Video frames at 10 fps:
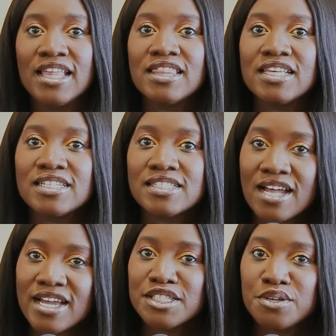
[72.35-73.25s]
The
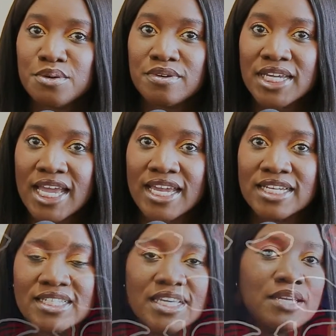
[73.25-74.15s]
designs you create can